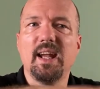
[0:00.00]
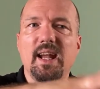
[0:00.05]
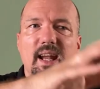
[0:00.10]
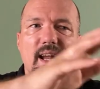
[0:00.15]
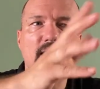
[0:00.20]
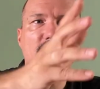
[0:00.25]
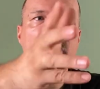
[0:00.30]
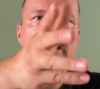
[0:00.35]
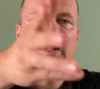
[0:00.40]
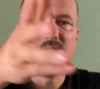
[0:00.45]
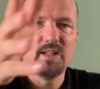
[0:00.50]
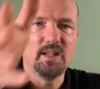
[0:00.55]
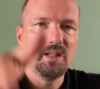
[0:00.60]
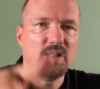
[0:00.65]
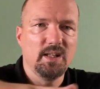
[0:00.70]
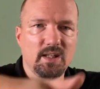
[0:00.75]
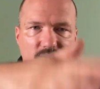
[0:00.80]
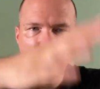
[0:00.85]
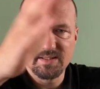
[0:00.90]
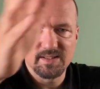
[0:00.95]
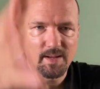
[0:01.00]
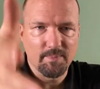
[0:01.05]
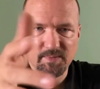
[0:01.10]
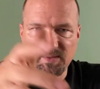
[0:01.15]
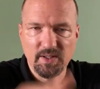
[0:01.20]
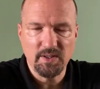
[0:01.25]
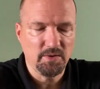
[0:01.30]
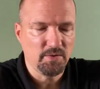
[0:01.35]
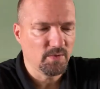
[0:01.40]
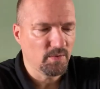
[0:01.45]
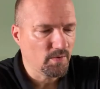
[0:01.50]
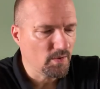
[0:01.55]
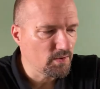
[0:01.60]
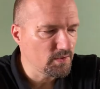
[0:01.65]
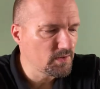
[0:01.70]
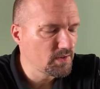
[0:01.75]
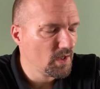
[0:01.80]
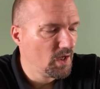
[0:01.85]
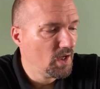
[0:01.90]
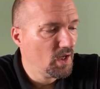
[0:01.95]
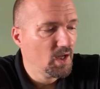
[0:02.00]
80 something euros